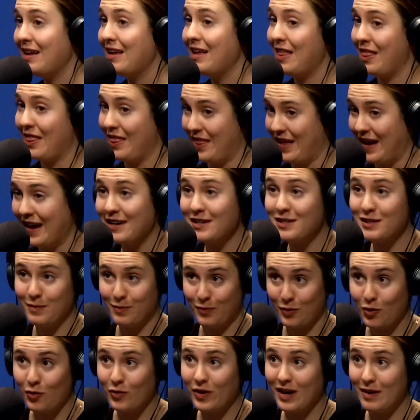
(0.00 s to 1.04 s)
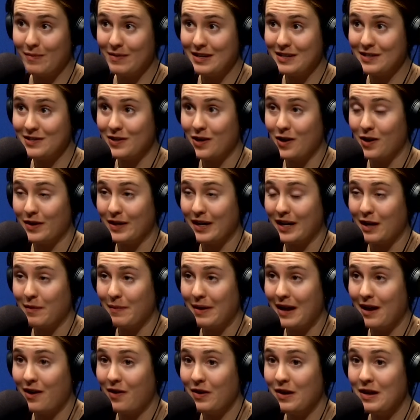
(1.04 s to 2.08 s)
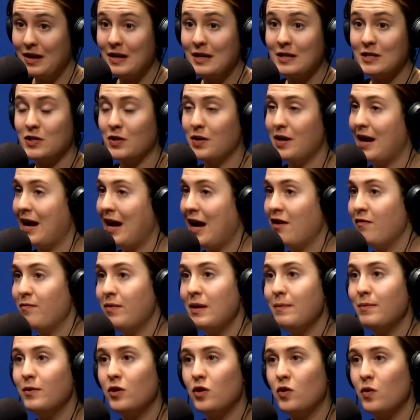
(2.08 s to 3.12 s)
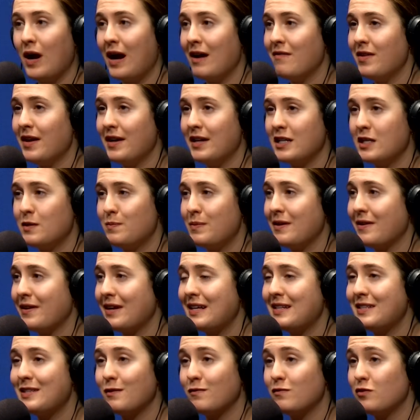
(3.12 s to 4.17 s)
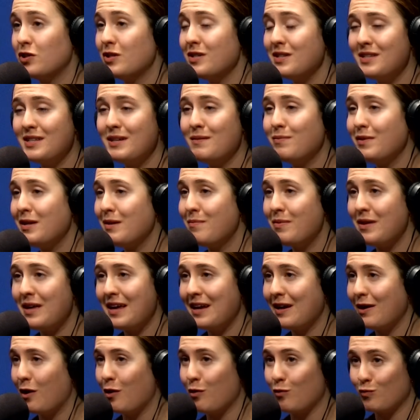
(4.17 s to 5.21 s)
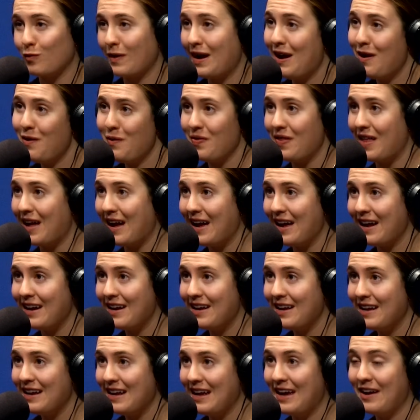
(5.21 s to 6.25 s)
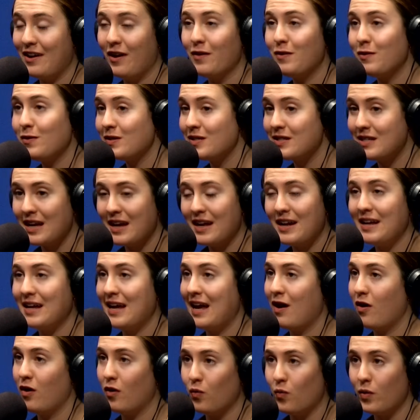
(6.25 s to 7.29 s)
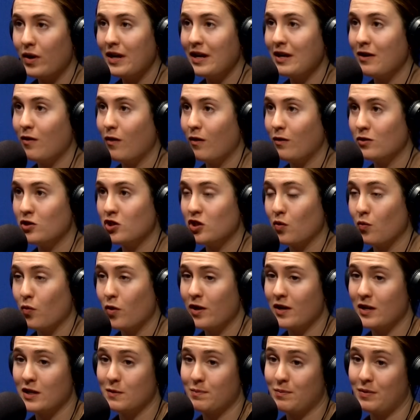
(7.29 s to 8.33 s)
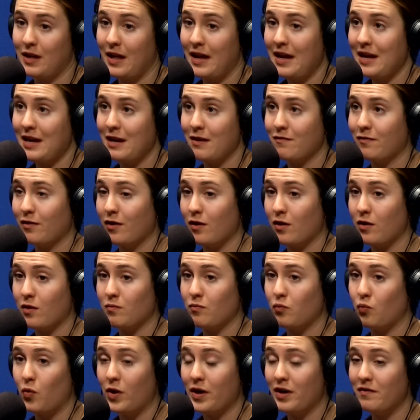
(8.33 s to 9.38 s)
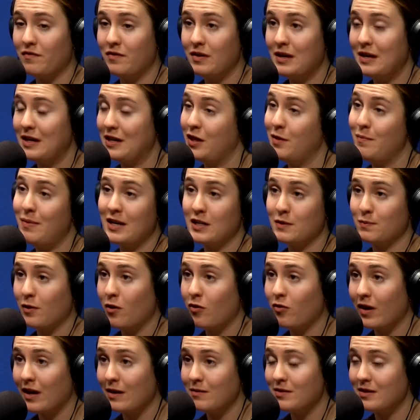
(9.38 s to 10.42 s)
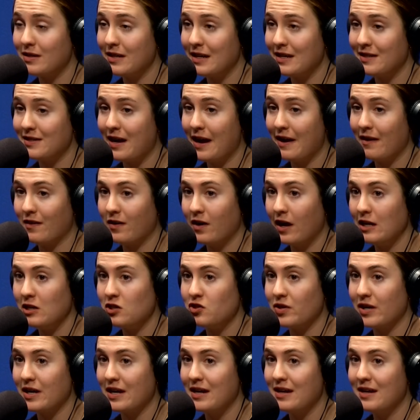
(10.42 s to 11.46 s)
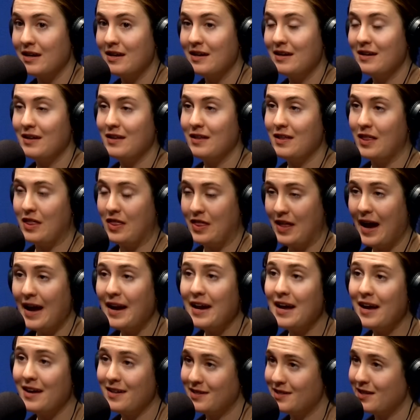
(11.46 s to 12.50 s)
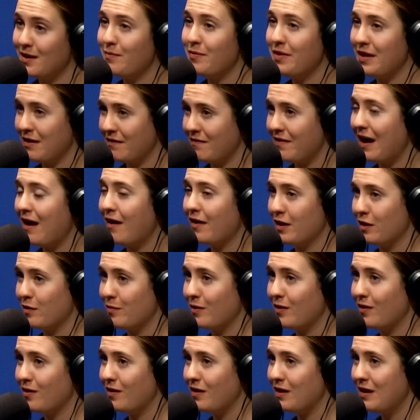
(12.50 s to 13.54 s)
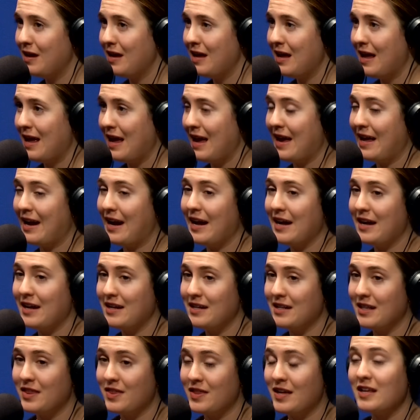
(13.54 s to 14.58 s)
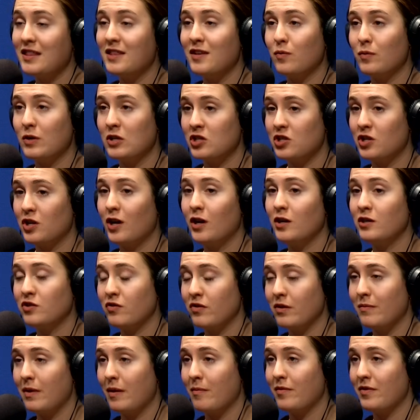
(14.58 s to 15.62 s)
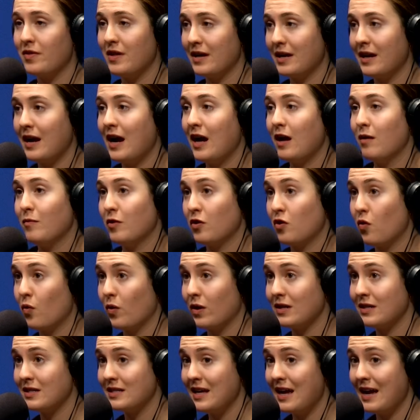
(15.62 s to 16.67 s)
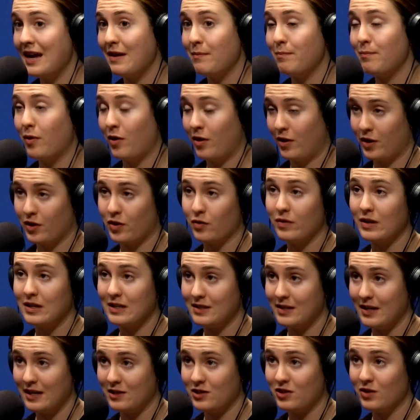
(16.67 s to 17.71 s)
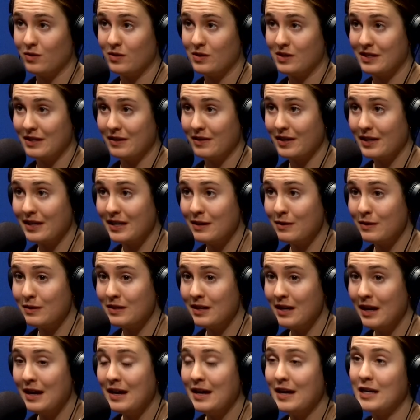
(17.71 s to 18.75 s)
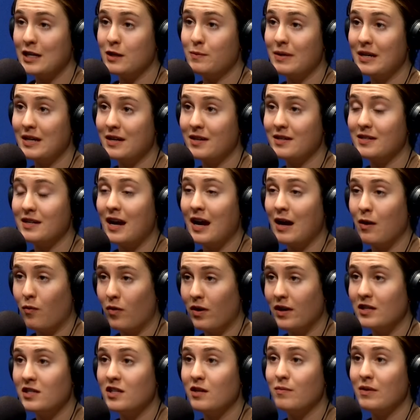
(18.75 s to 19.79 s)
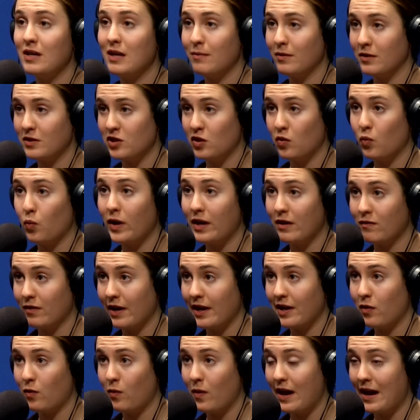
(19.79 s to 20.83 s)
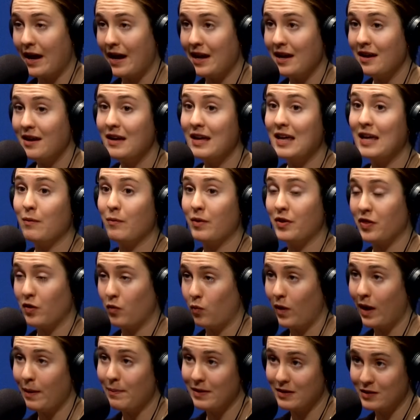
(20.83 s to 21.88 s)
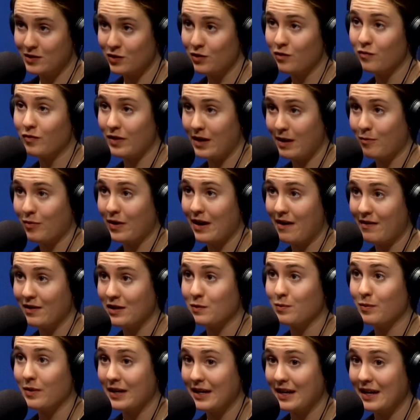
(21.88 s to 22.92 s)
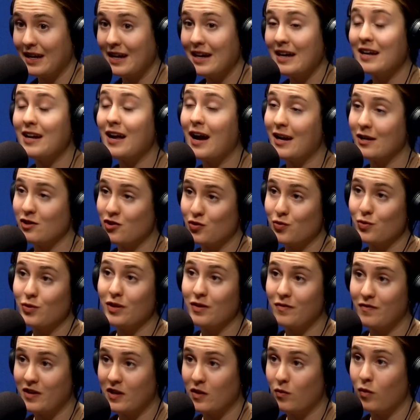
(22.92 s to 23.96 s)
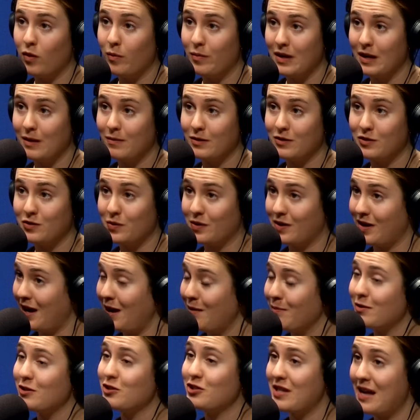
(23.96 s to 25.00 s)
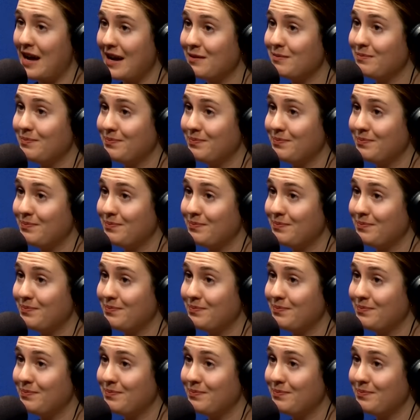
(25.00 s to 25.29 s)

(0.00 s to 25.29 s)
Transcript: That is the program he's talking about. So to have people who have that experience of just simply being around that and understanding how a winning culture works, playing for one of the best programs in the entire country, that adds something valuable. And I think that we should also remember that Kyle McCord said, part of the reason I chose Syracuse is because I wanted to be able to win right away. And with the weapons who Fran Brown is bringing in, I truly feel we'll be able to accomplish that.